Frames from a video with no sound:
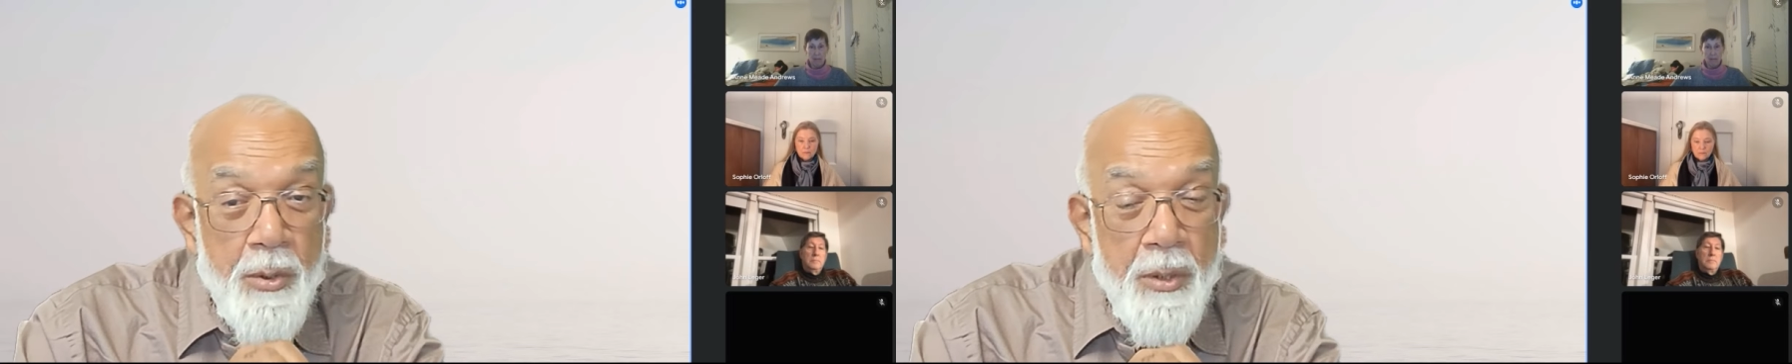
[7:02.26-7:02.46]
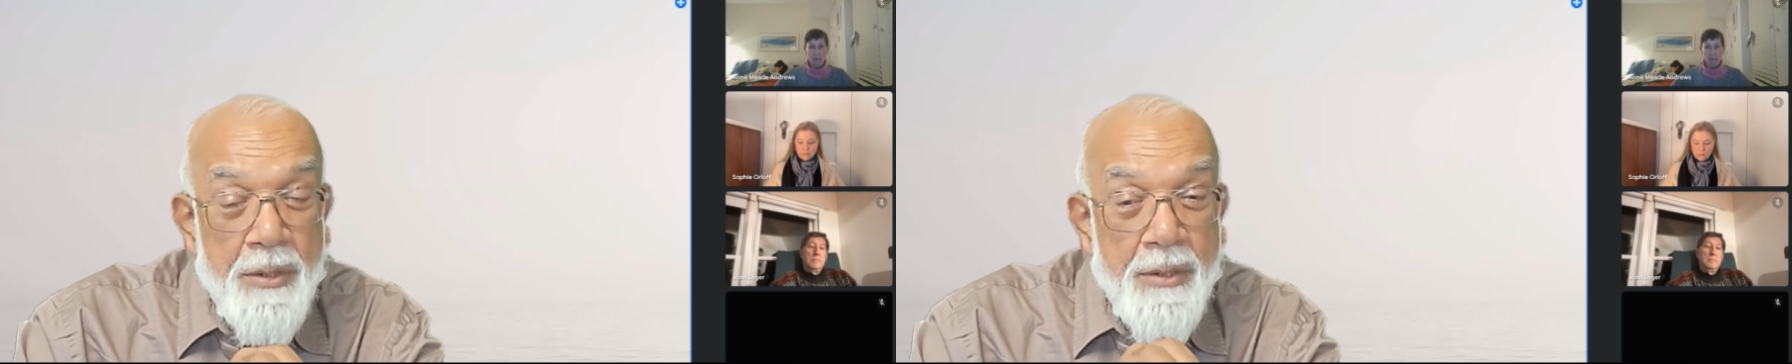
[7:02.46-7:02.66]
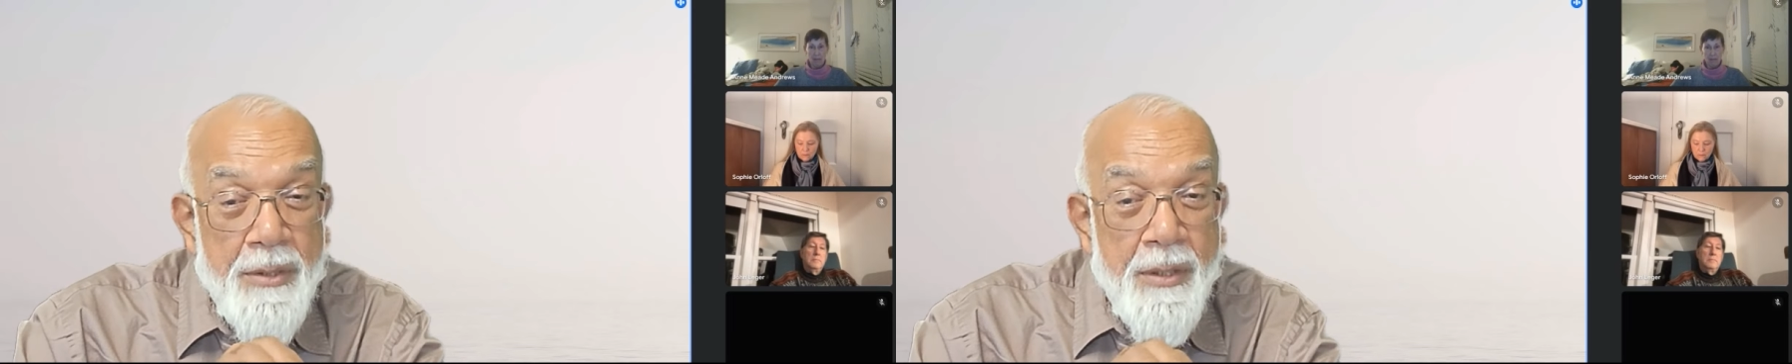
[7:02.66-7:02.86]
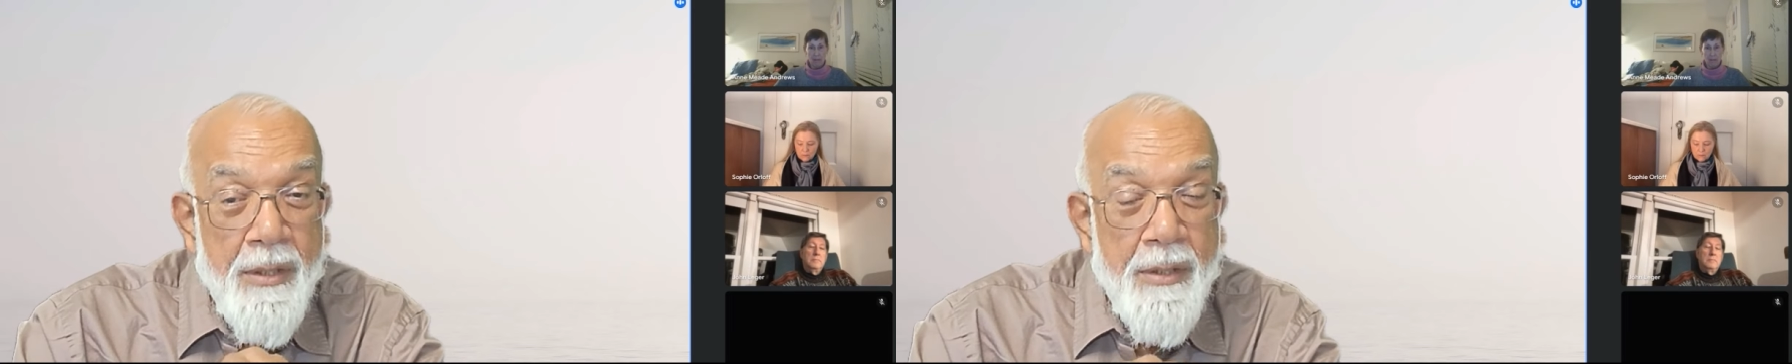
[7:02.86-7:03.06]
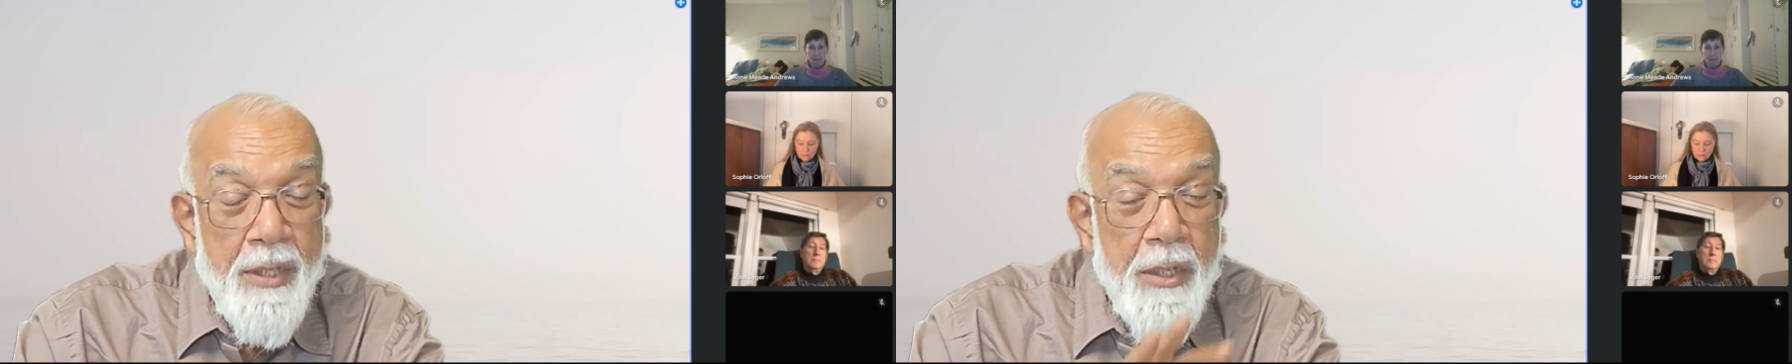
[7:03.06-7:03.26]
causes
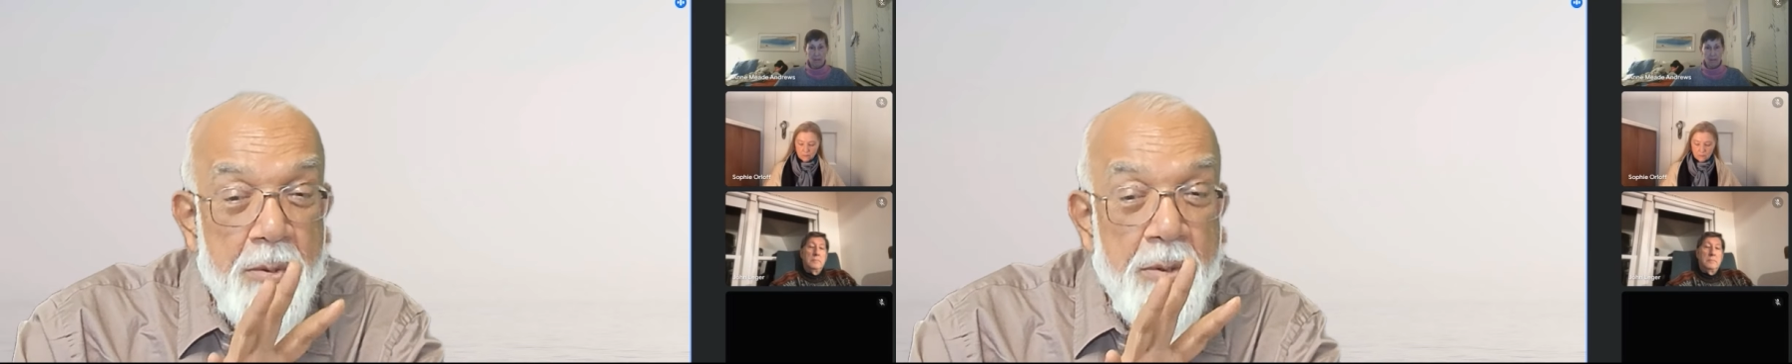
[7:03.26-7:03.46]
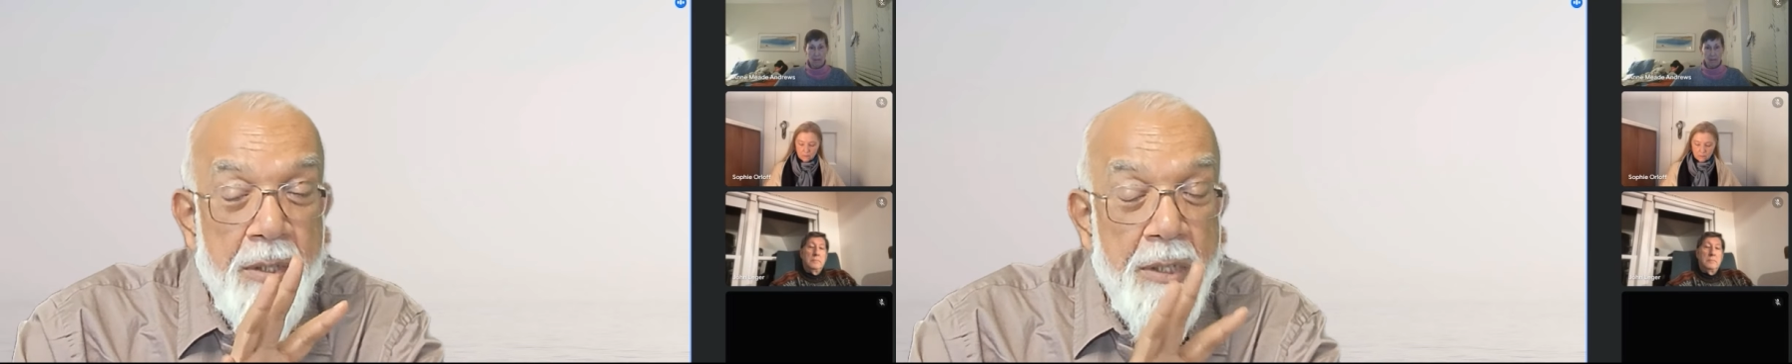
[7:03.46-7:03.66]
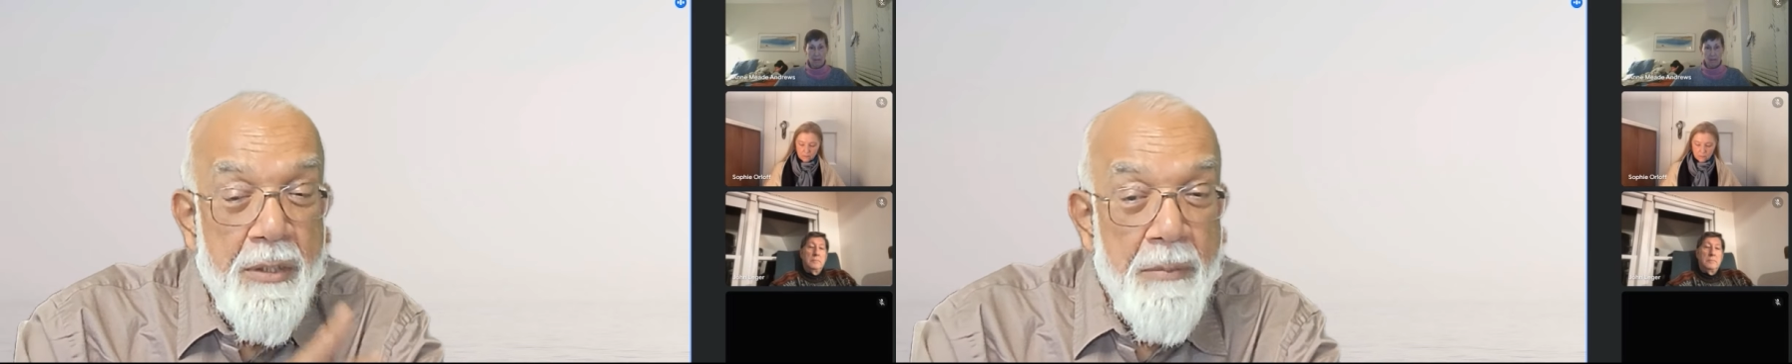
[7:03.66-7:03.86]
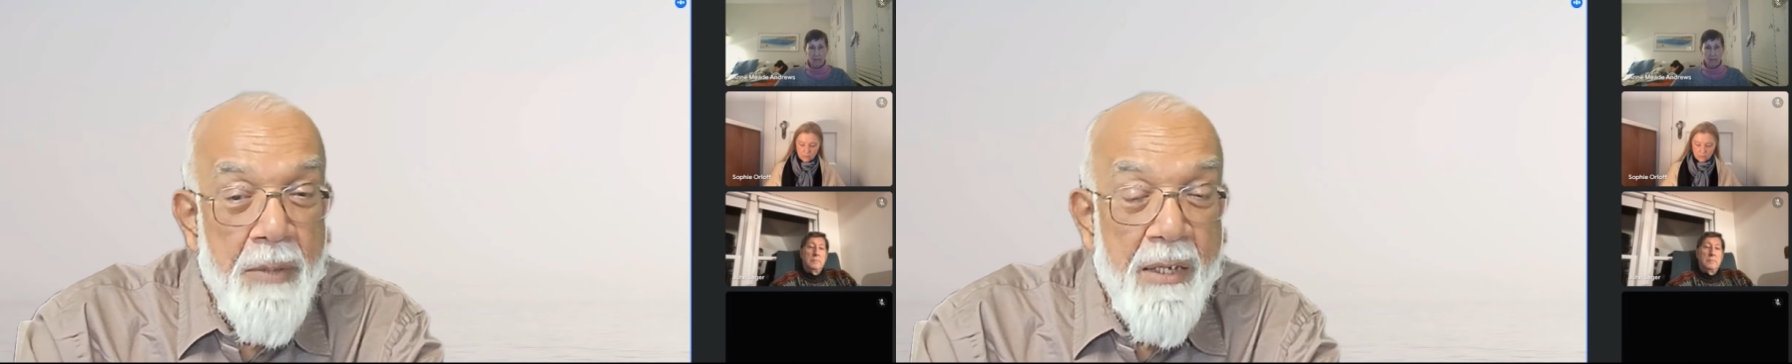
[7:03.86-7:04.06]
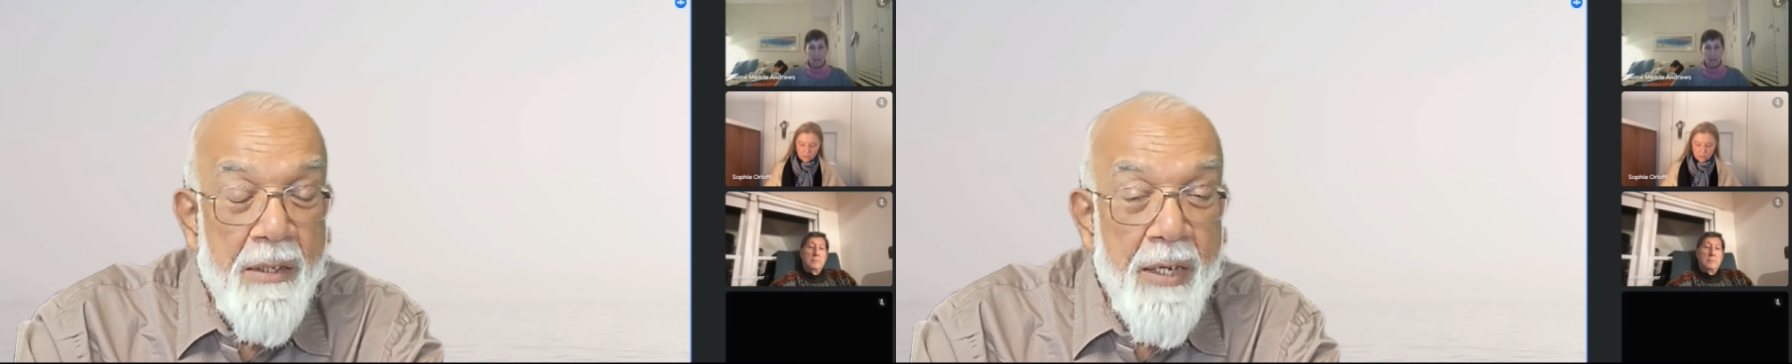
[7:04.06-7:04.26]
the delusion in the
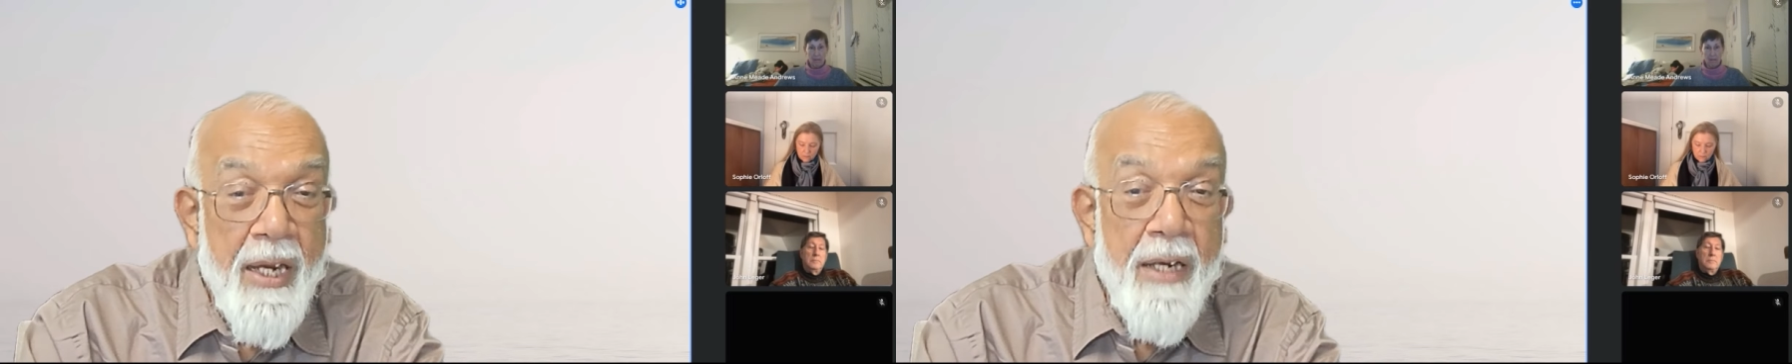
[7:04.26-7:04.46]
mind